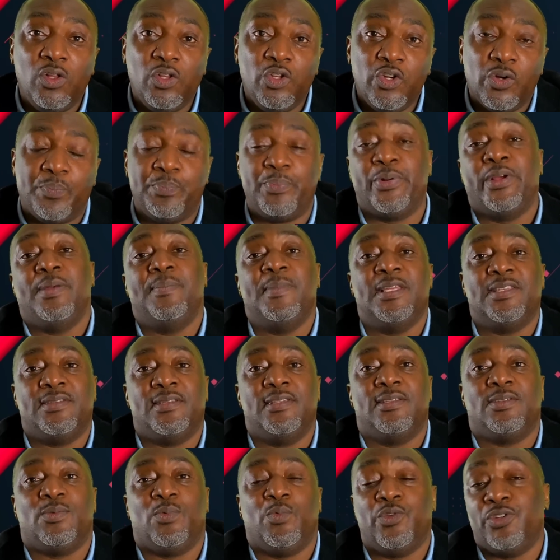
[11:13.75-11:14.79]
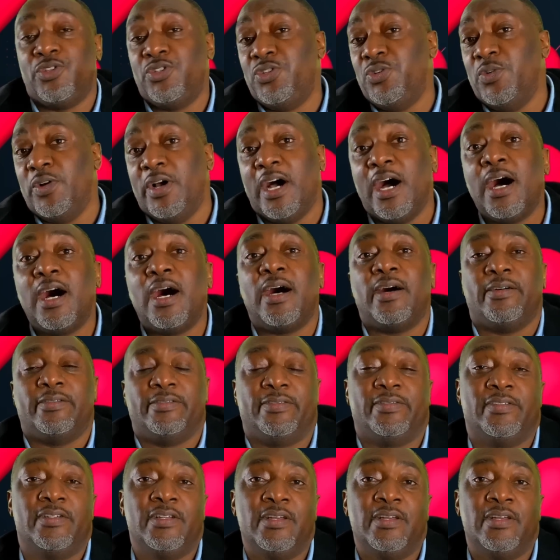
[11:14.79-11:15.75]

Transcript: your premises, what you have.